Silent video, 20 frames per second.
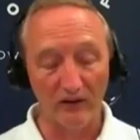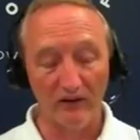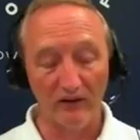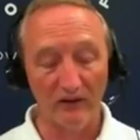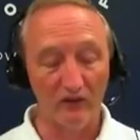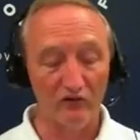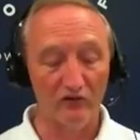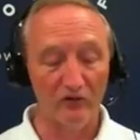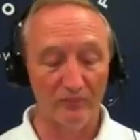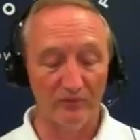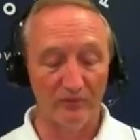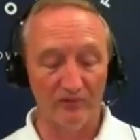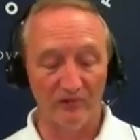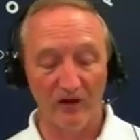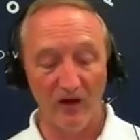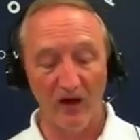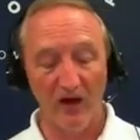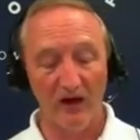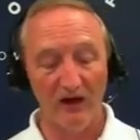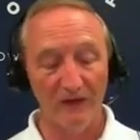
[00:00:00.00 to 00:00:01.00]
it is you
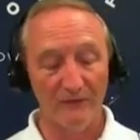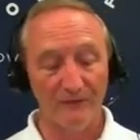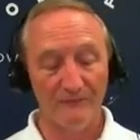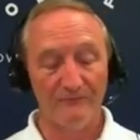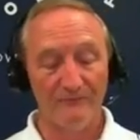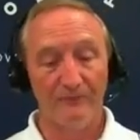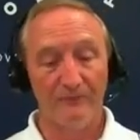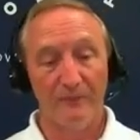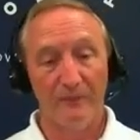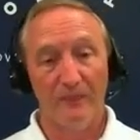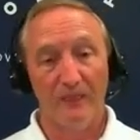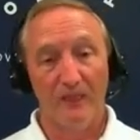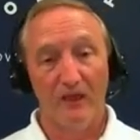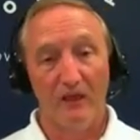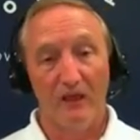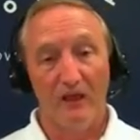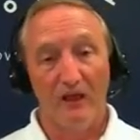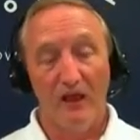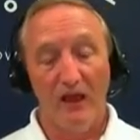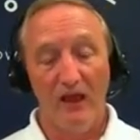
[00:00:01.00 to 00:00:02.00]
provide.
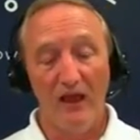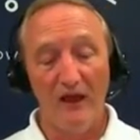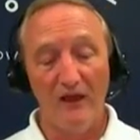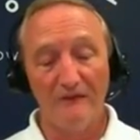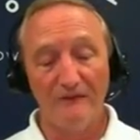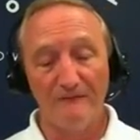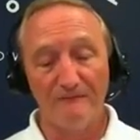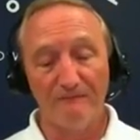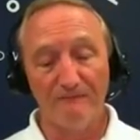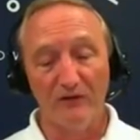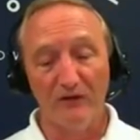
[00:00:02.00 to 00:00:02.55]
And